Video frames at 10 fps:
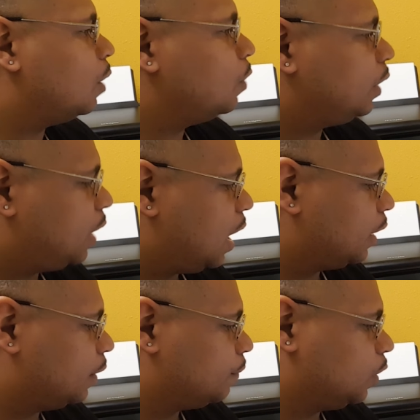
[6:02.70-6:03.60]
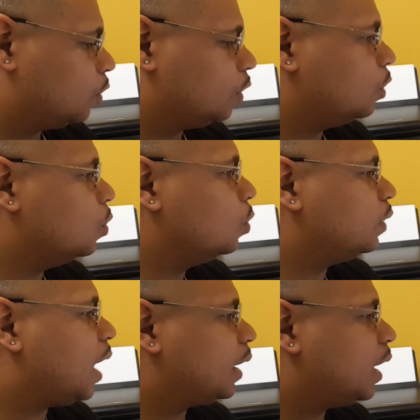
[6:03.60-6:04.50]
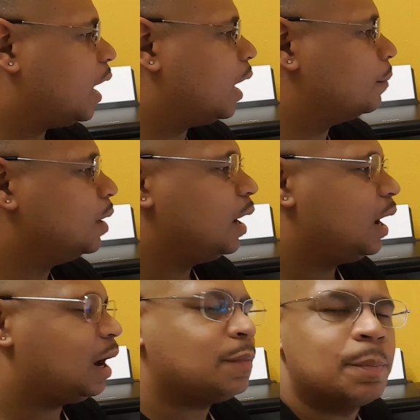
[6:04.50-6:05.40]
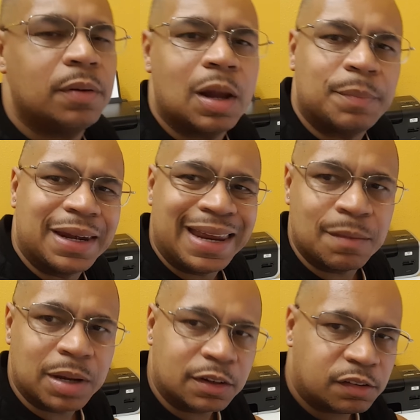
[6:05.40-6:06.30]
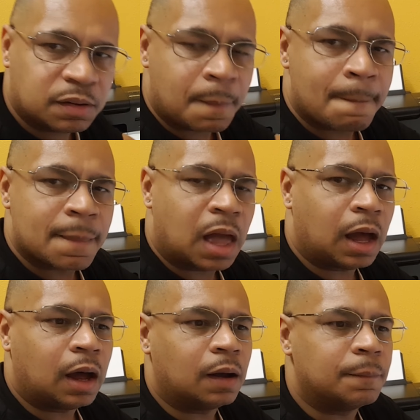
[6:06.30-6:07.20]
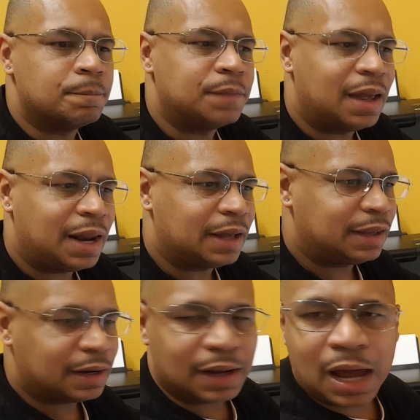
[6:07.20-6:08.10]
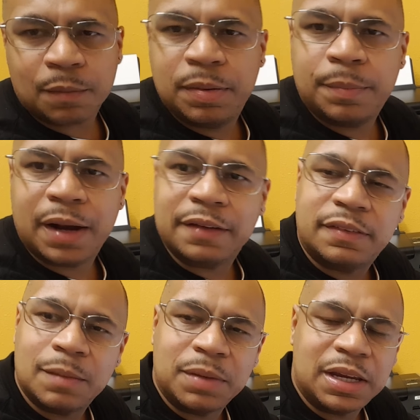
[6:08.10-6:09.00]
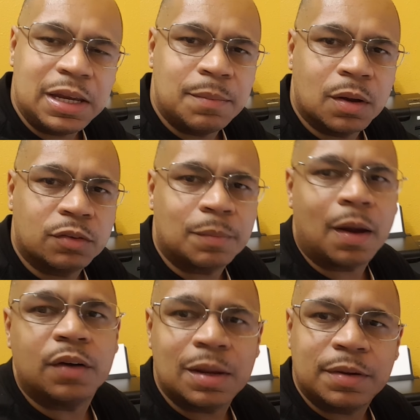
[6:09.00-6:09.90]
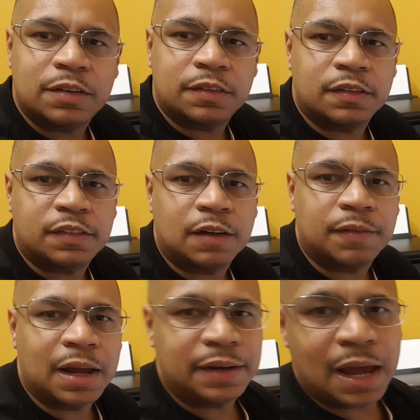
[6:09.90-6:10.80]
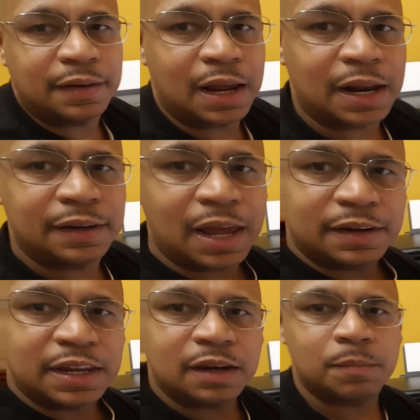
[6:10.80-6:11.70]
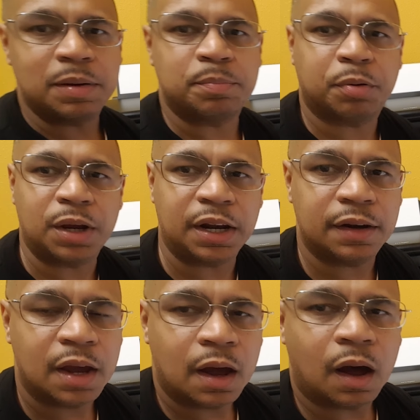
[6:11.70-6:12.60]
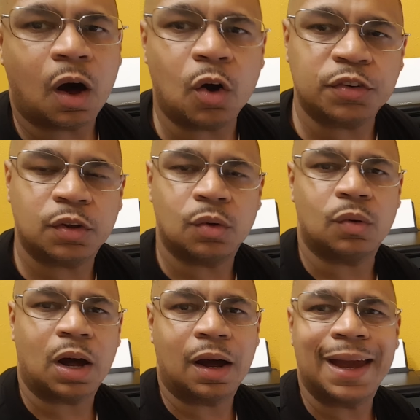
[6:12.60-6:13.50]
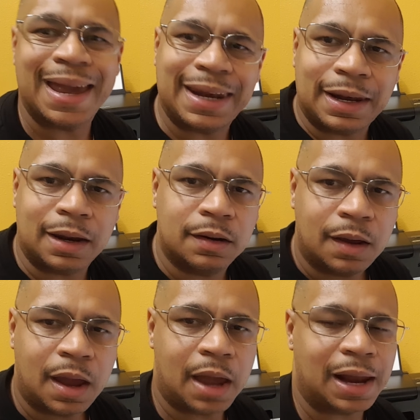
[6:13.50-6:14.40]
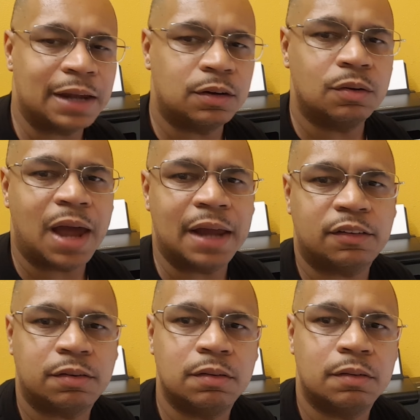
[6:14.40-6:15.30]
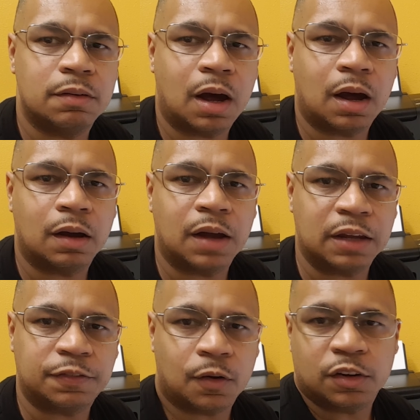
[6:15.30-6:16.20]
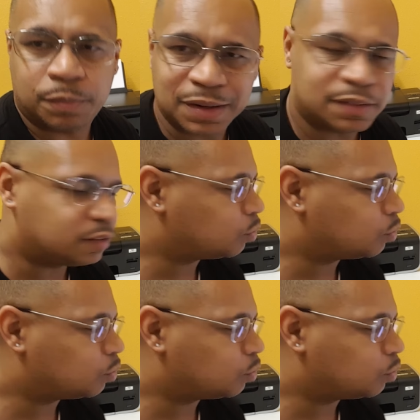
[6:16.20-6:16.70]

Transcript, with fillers: I want to kind of go to google.com, and I'm gonna pull up an image, and I get a lot of people that send me emails about images and stuff like that that need to be printed, also edited, and I do that too, as far as business